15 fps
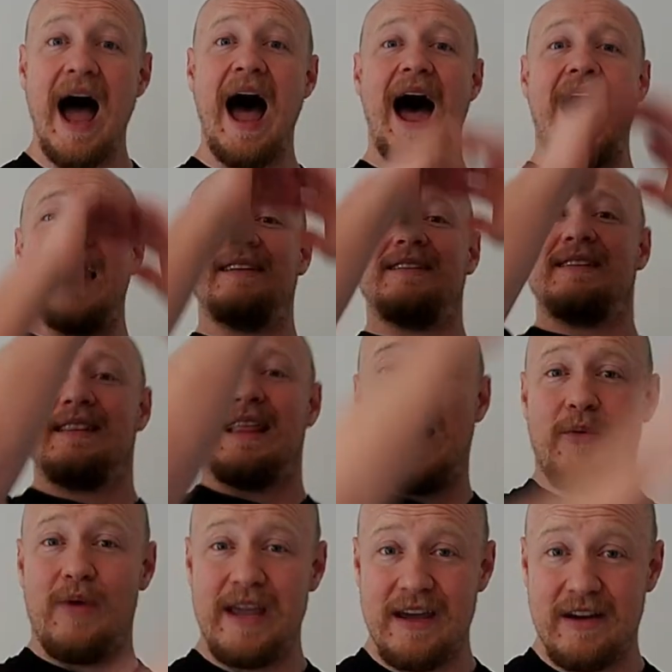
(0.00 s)
and that
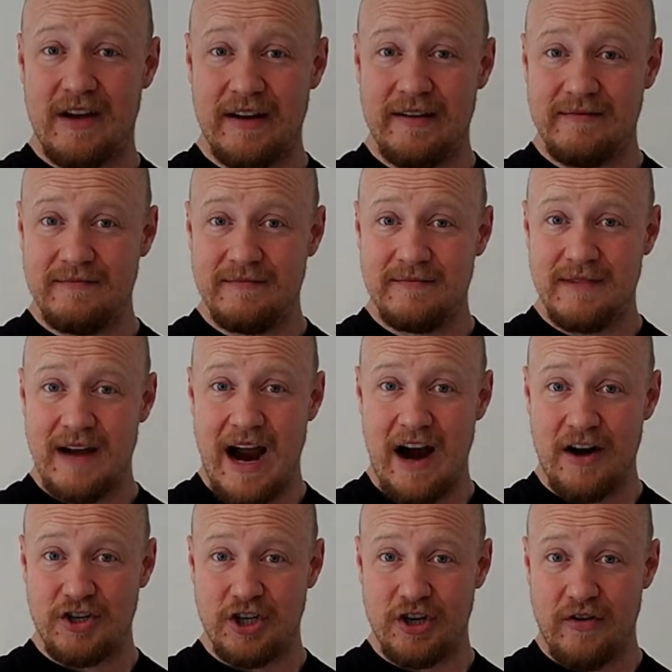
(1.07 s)
way you can
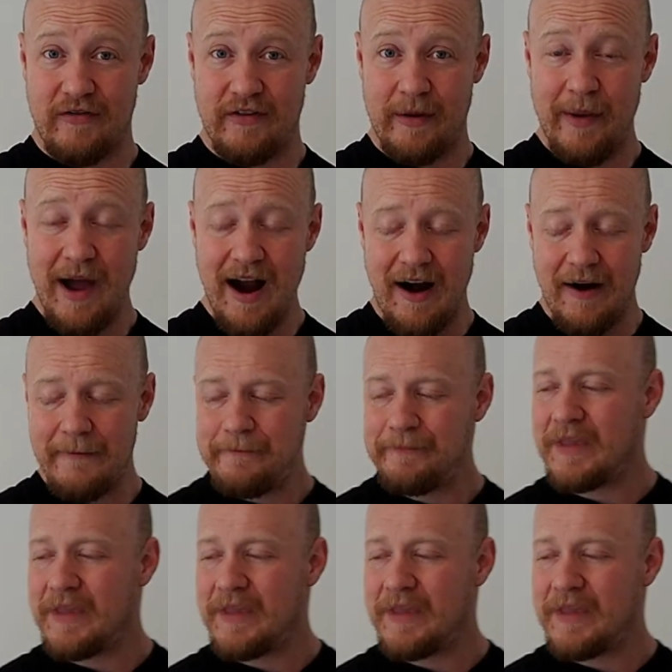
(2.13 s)
arch it over the bar.